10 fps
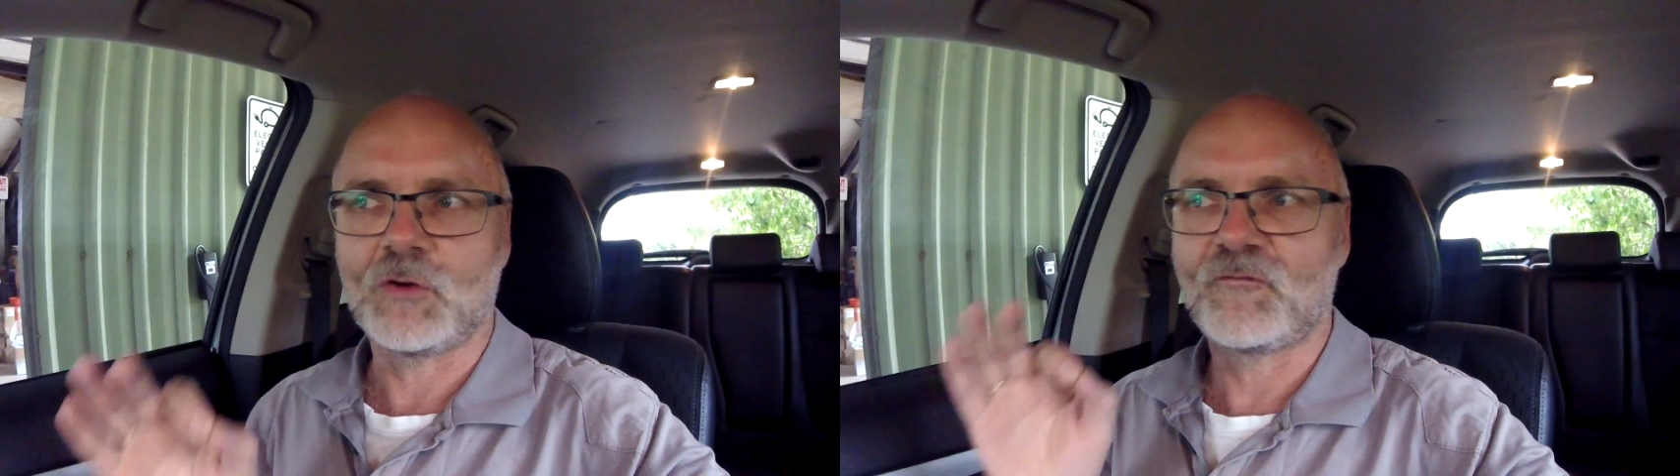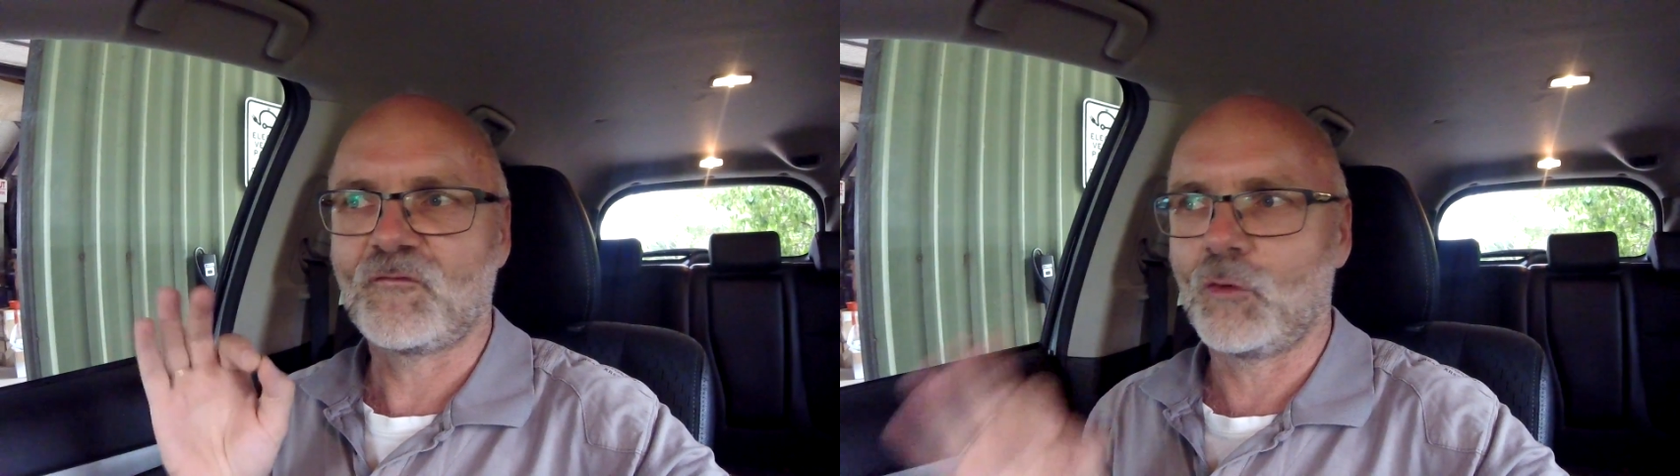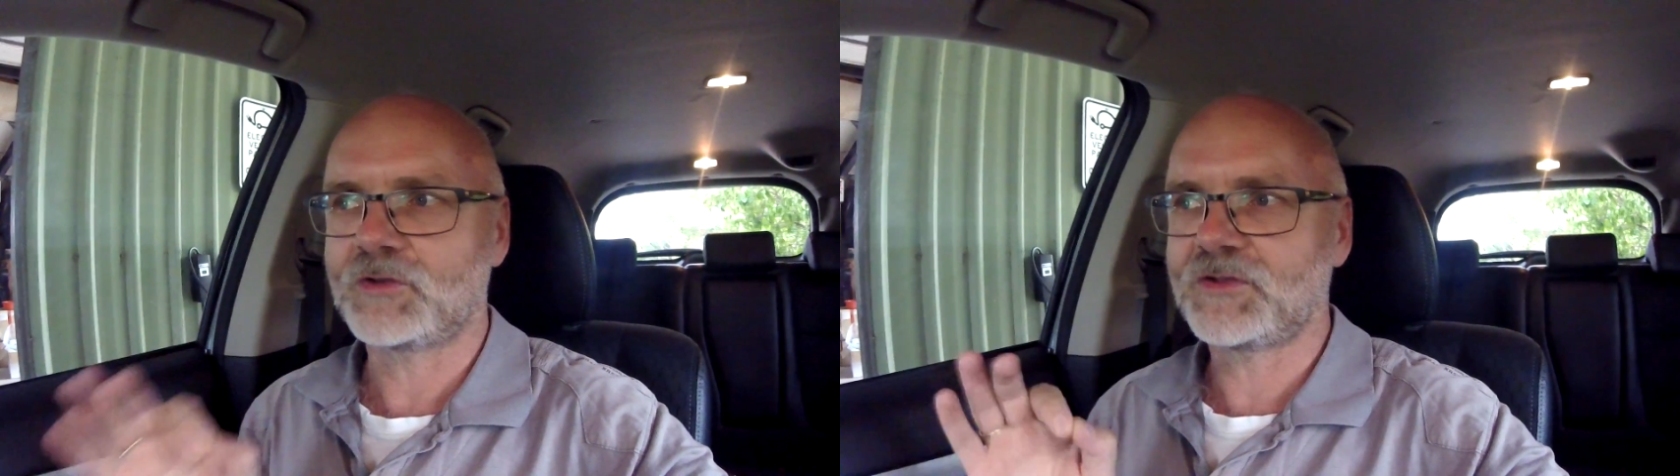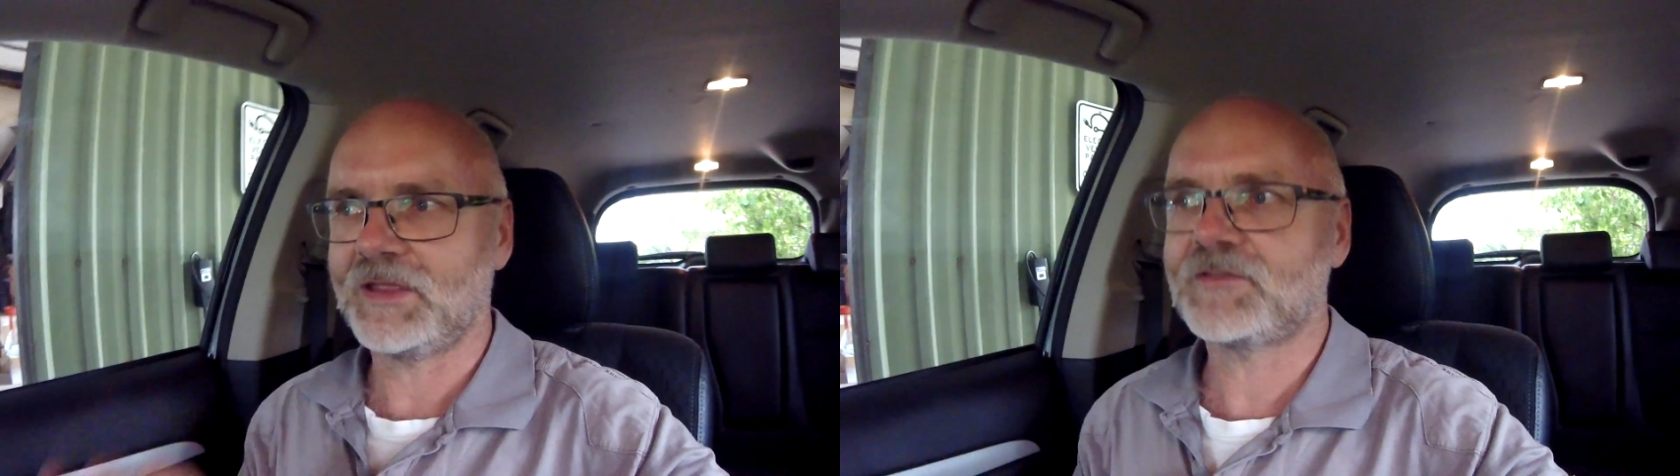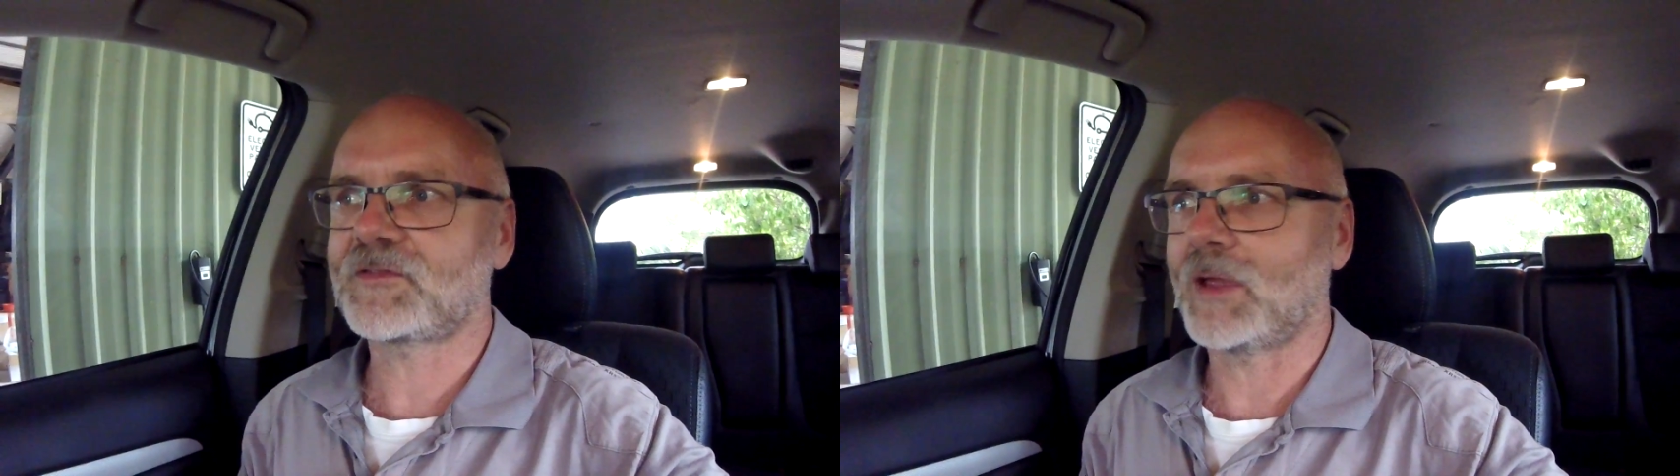of 4
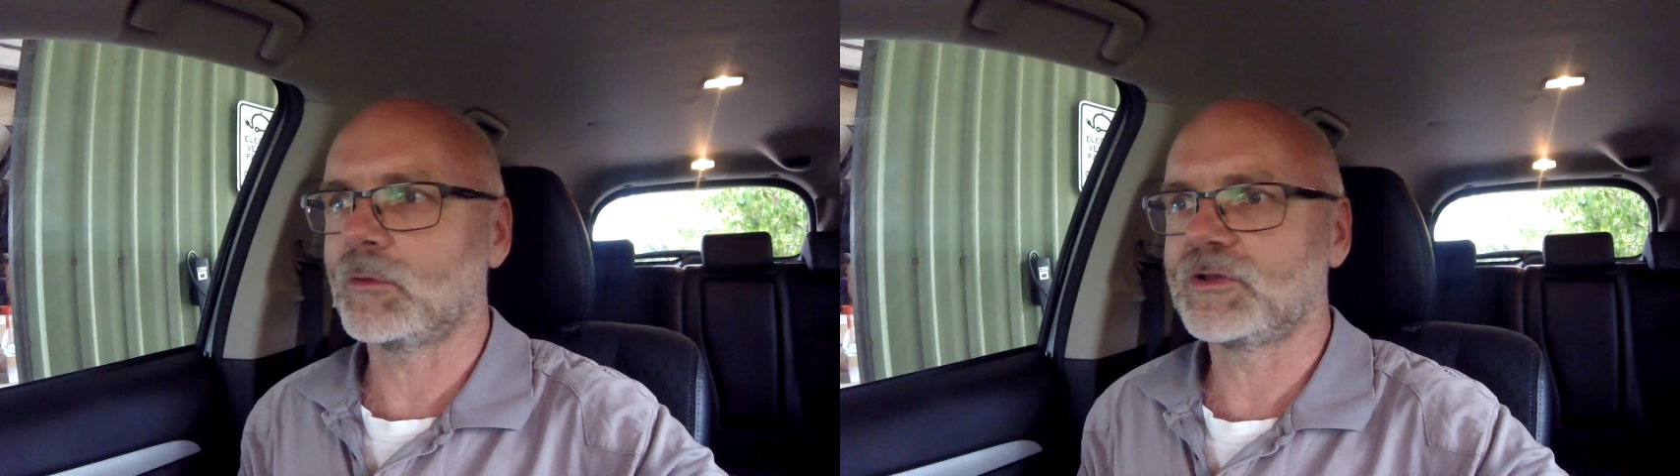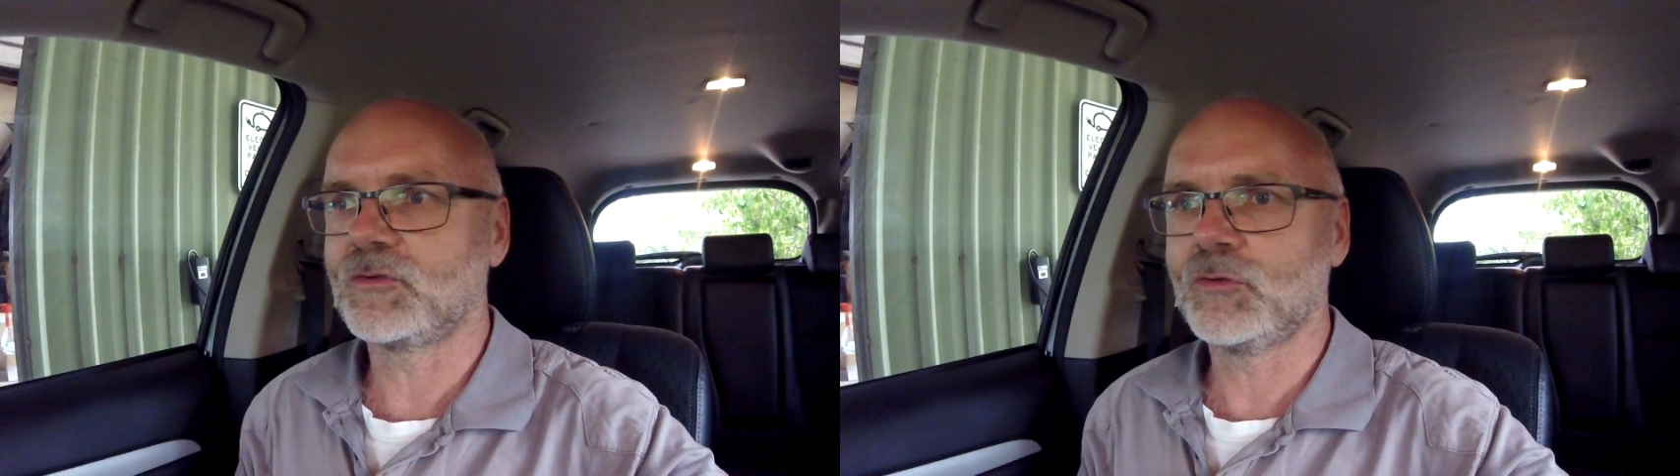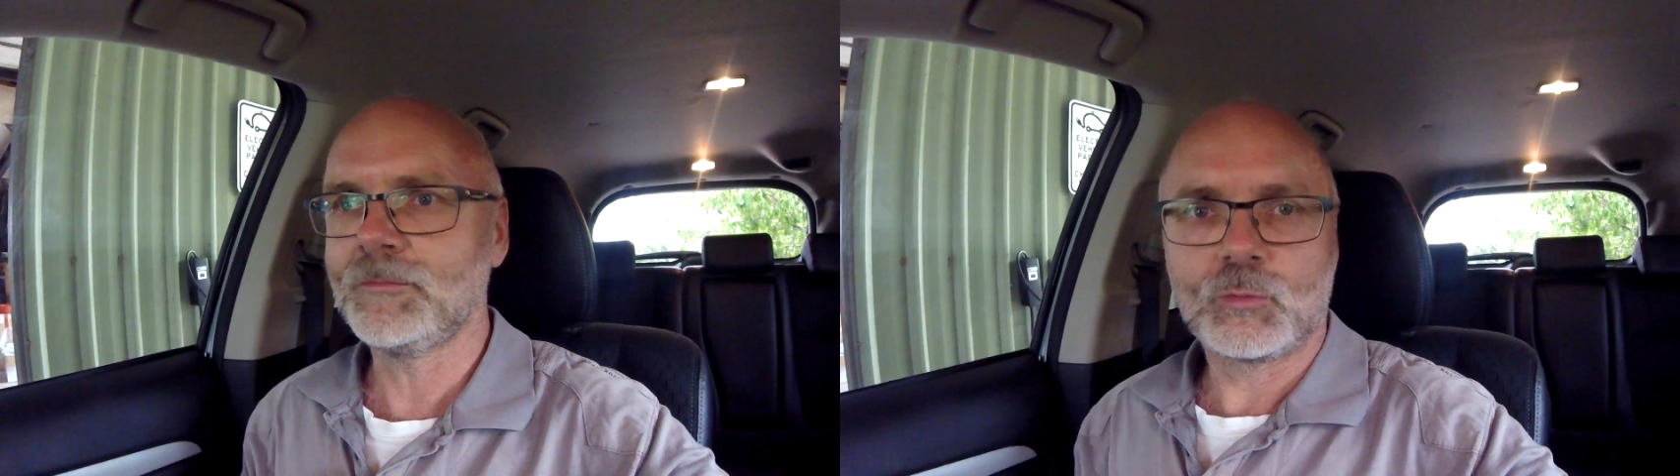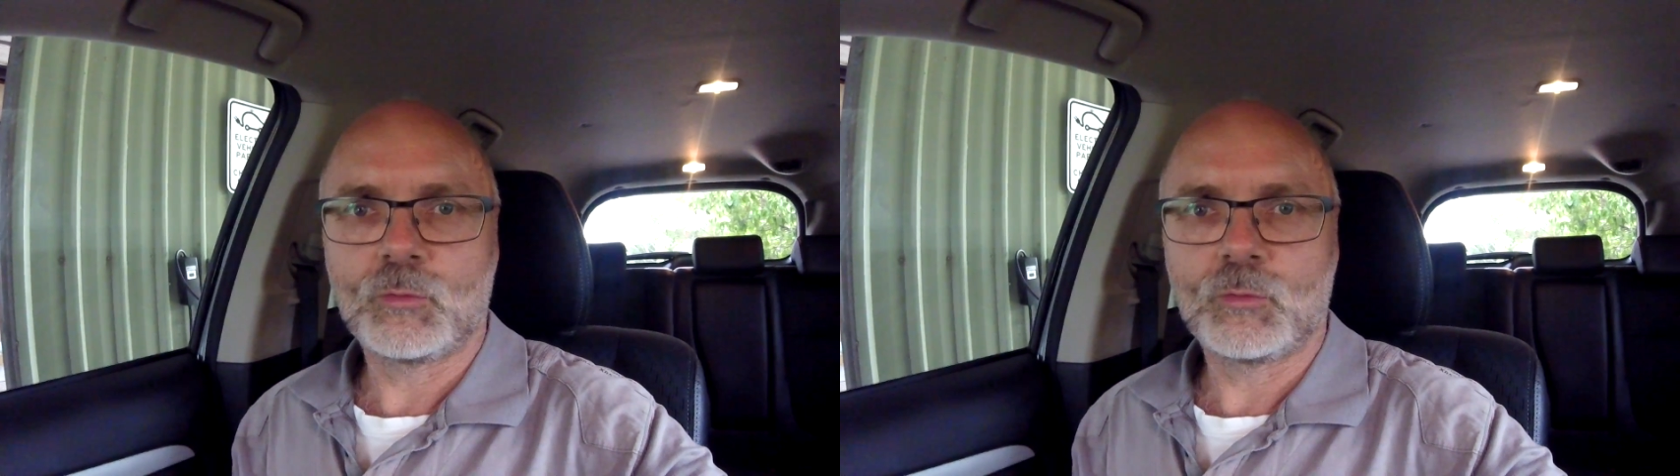tests I will do.